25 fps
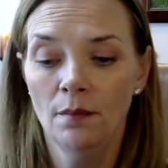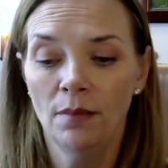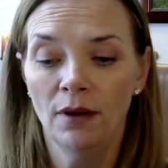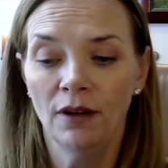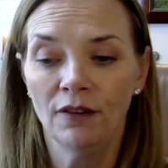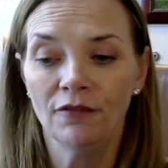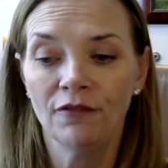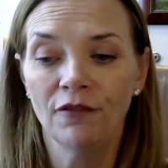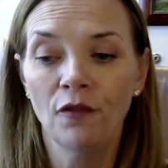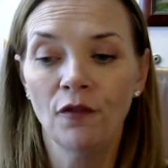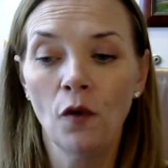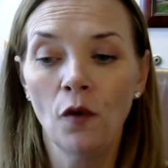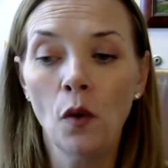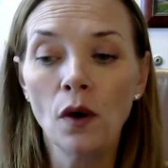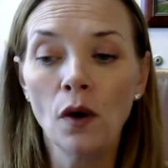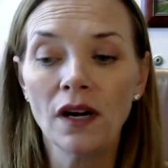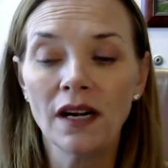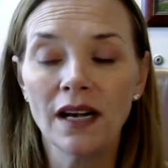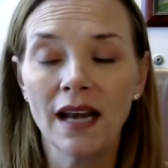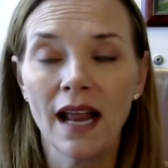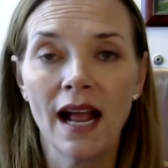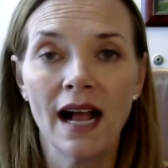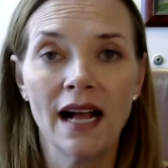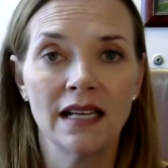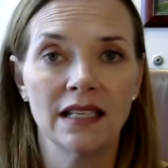But for
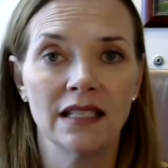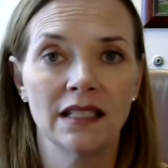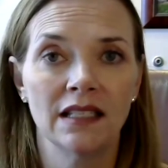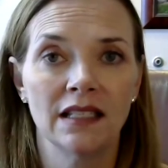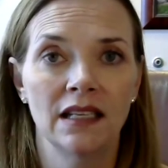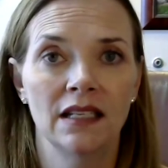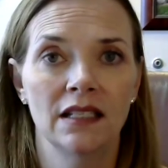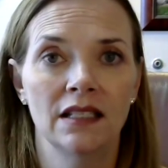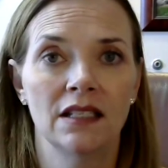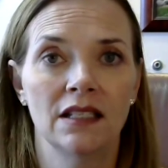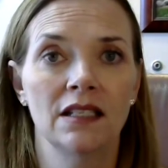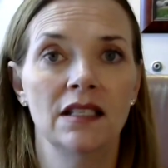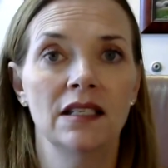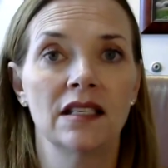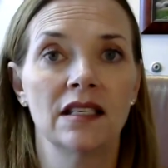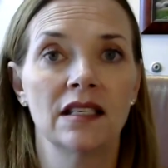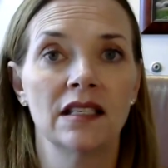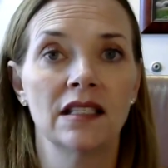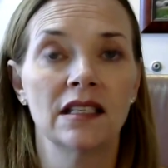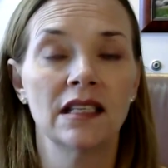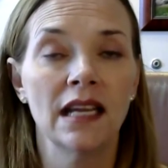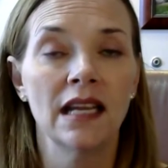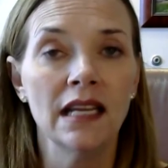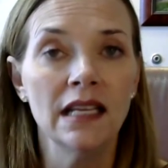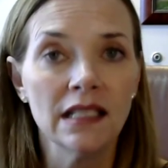an asset to
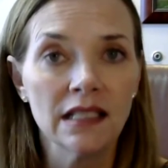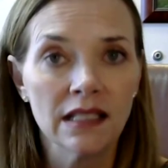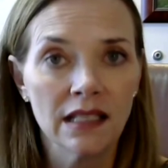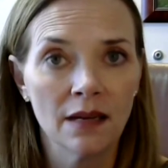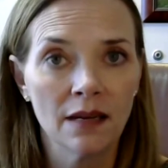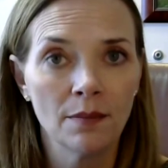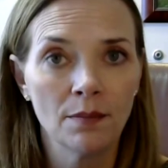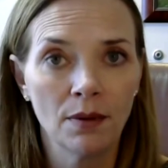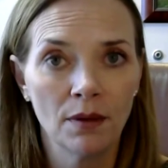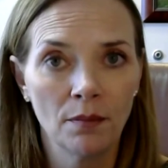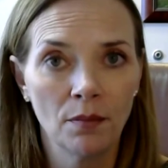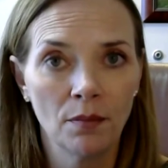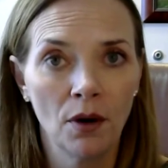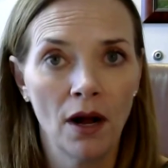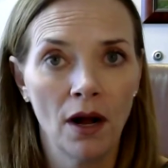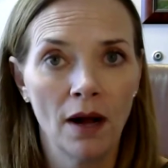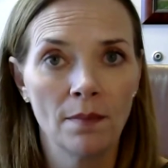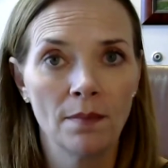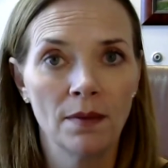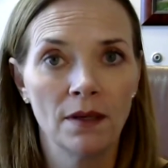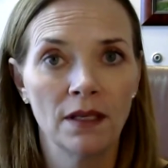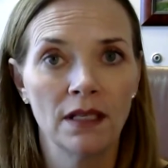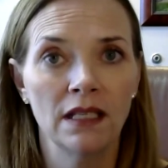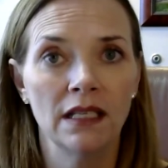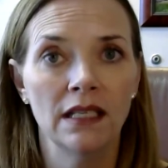stay separate
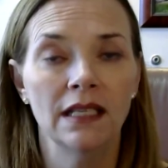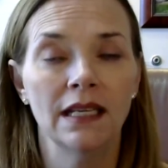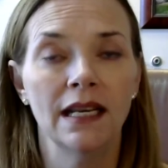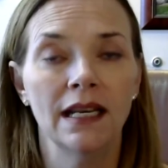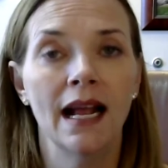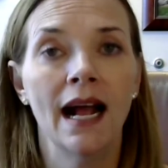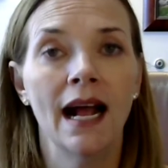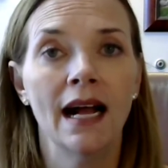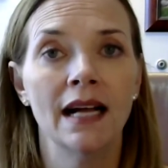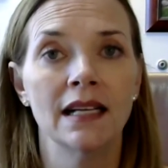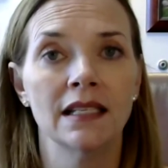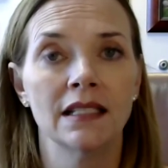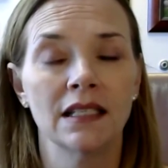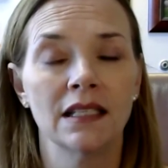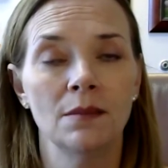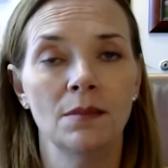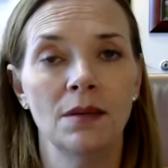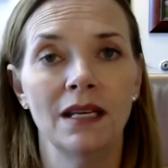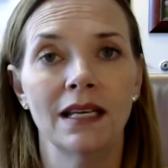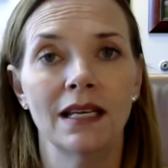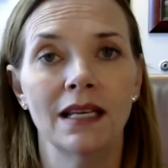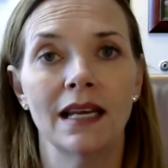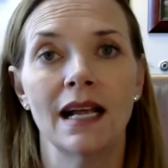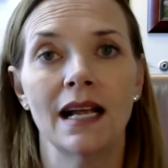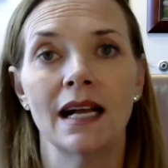property, it has to
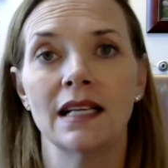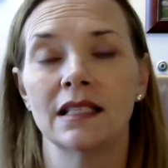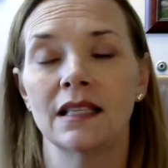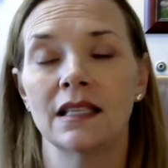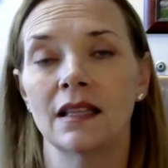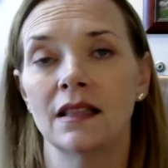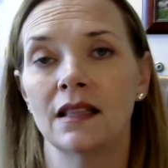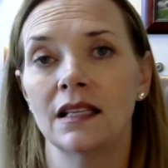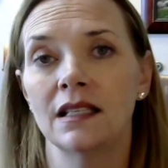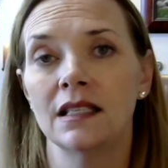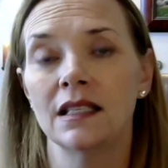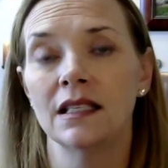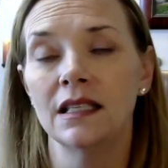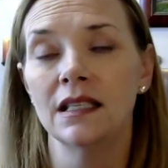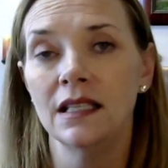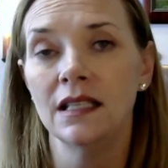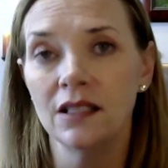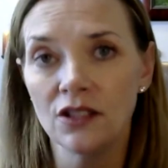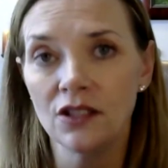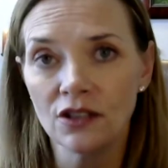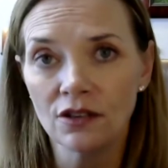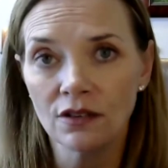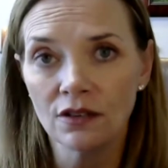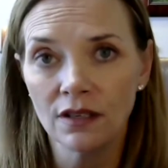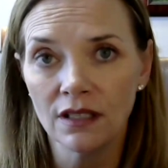be an asset that's
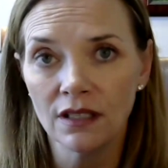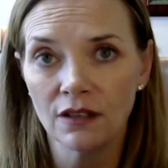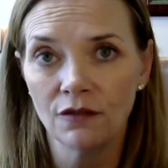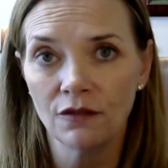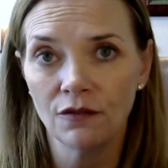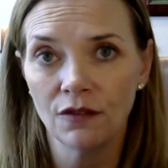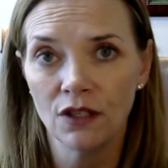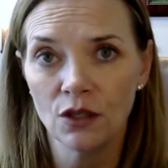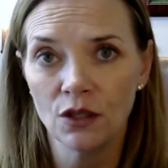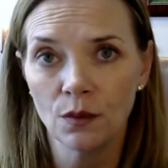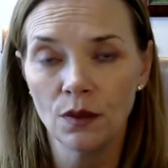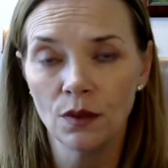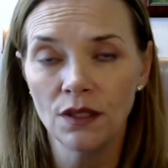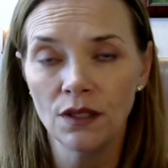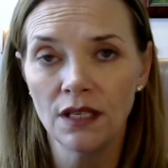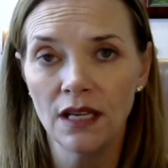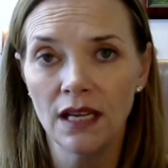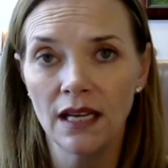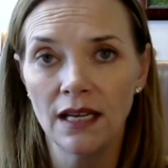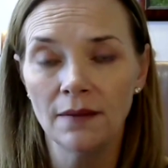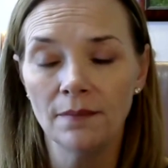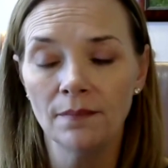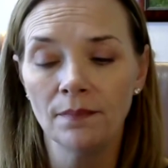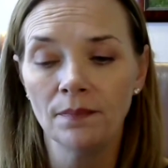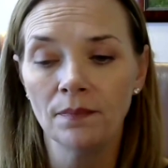in your individual
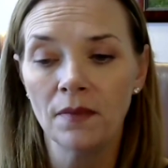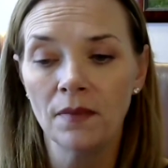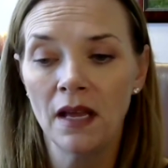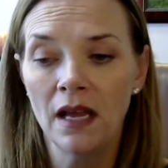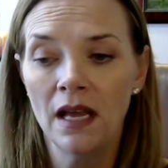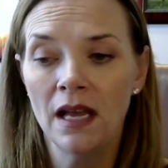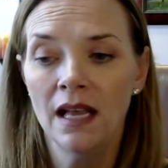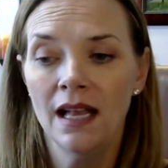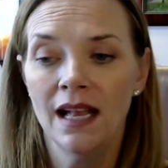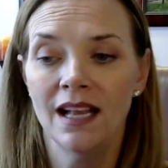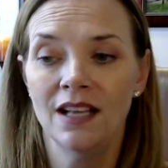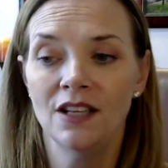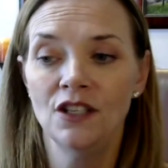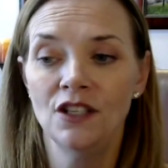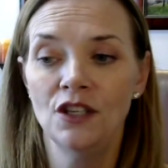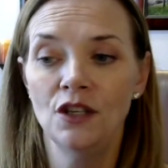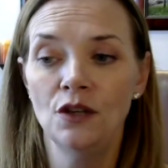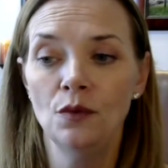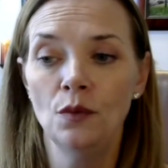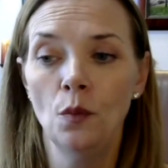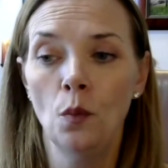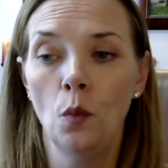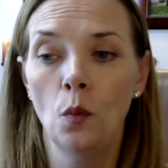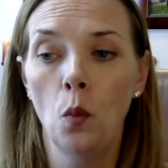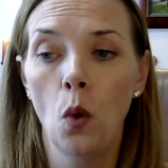name, and
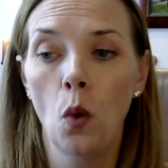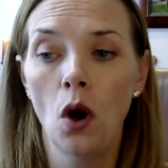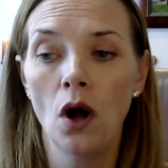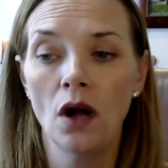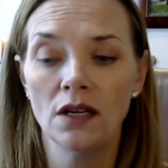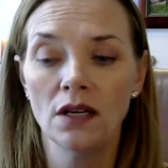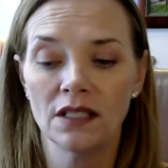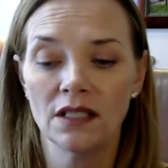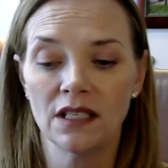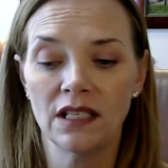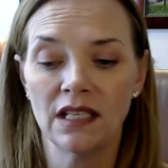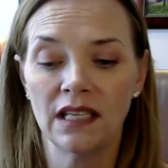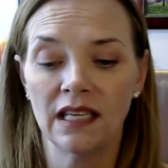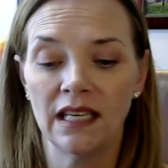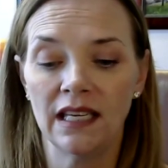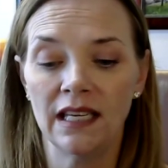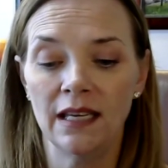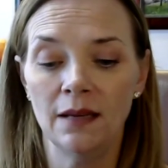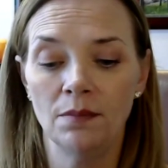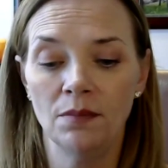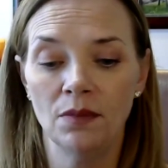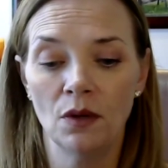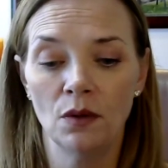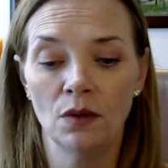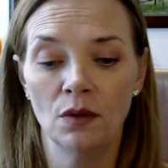you want to
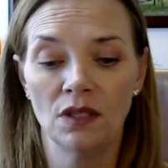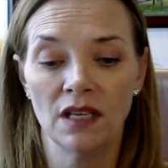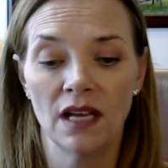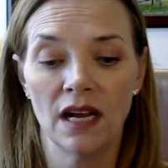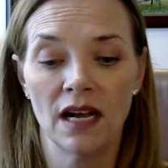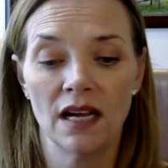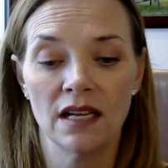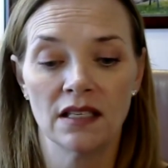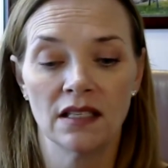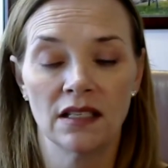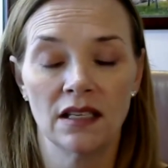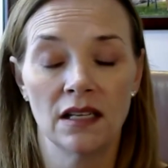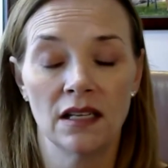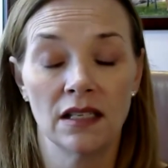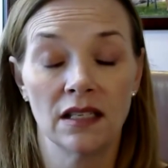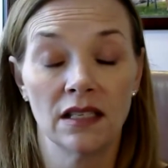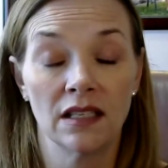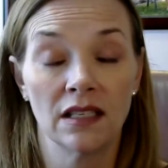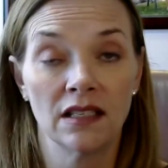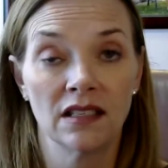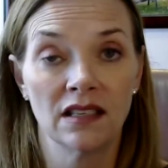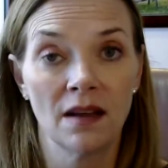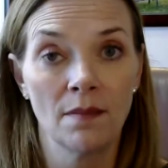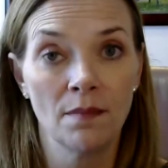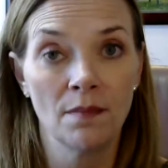keep those assets
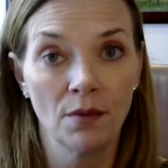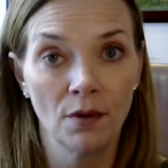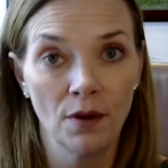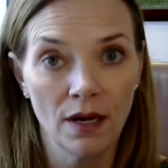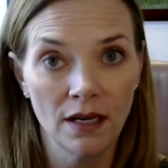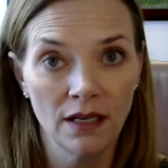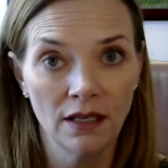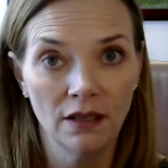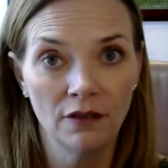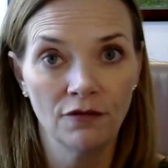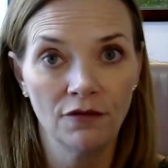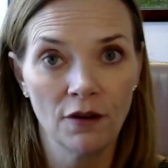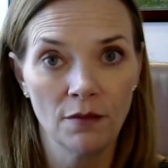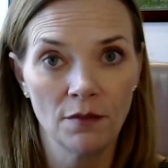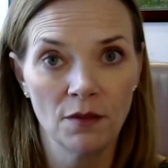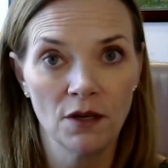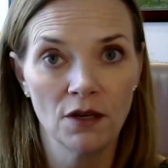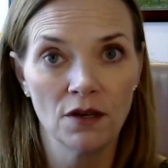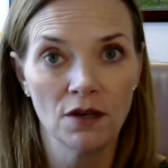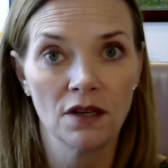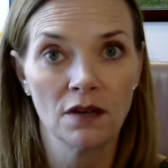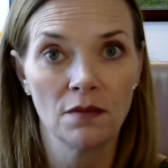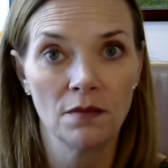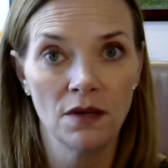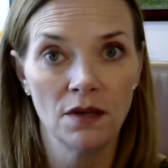separated from
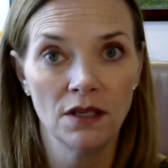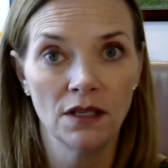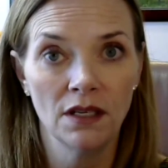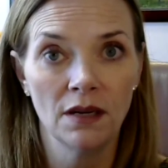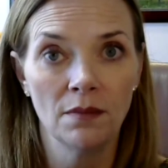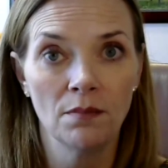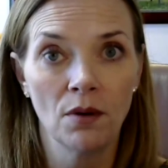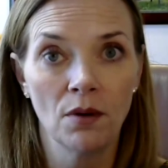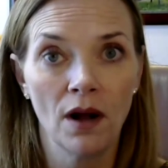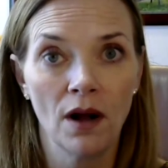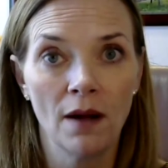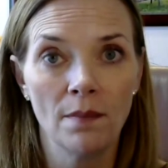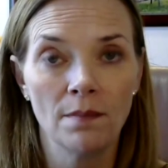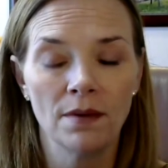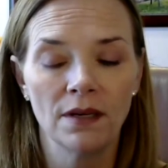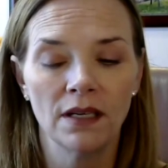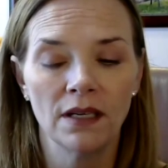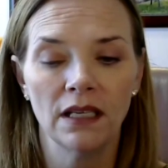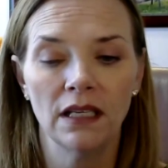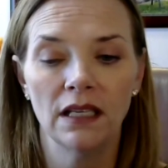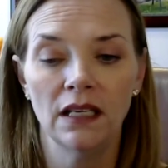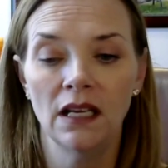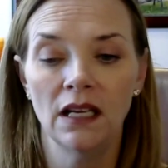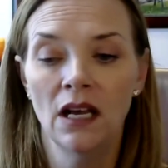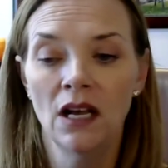your community
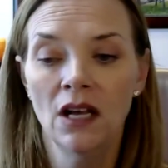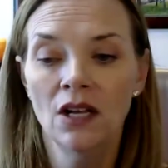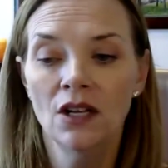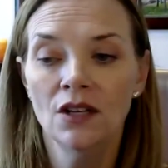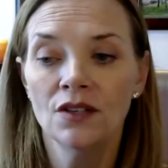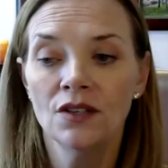property.